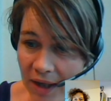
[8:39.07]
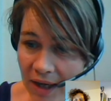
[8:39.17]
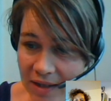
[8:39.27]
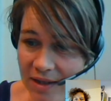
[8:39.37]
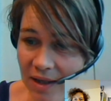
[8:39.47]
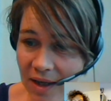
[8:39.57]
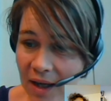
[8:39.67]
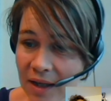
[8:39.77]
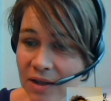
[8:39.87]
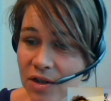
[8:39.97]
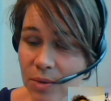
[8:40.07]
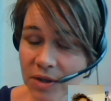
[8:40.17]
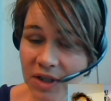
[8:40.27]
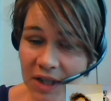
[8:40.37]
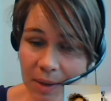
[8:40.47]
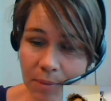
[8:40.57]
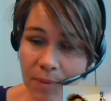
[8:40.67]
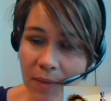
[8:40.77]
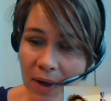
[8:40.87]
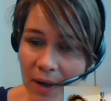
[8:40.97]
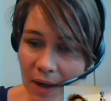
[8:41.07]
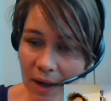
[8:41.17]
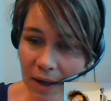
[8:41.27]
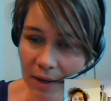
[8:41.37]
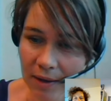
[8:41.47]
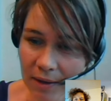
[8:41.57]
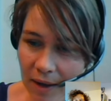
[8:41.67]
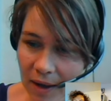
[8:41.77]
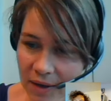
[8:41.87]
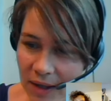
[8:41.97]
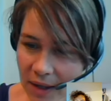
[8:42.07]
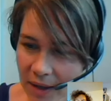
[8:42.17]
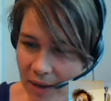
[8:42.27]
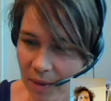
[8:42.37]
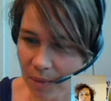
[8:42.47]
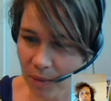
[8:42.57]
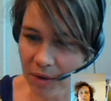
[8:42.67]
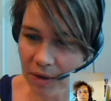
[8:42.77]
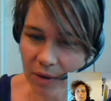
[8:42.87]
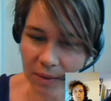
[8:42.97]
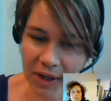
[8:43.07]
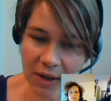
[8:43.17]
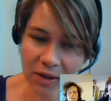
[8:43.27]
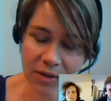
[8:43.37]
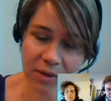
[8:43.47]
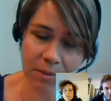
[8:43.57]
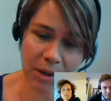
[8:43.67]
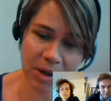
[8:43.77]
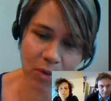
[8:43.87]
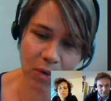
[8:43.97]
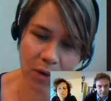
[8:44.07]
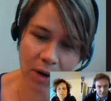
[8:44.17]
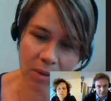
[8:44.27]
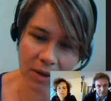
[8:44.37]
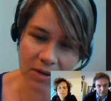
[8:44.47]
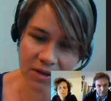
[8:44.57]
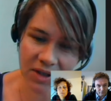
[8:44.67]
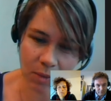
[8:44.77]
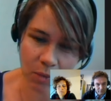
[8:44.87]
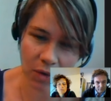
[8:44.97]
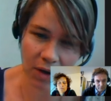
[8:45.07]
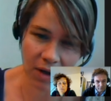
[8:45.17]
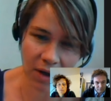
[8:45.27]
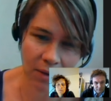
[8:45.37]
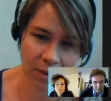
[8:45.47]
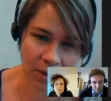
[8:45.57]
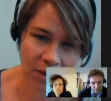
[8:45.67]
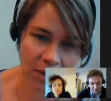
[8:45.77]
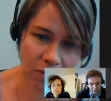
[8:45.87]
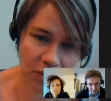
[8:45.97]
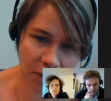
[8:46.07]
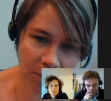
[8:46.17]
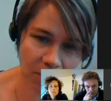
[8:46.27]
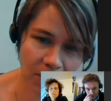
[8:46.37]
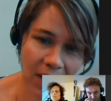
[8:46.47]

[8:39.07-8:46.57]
get into a team. And I think we will hear a bit more about teamwork now from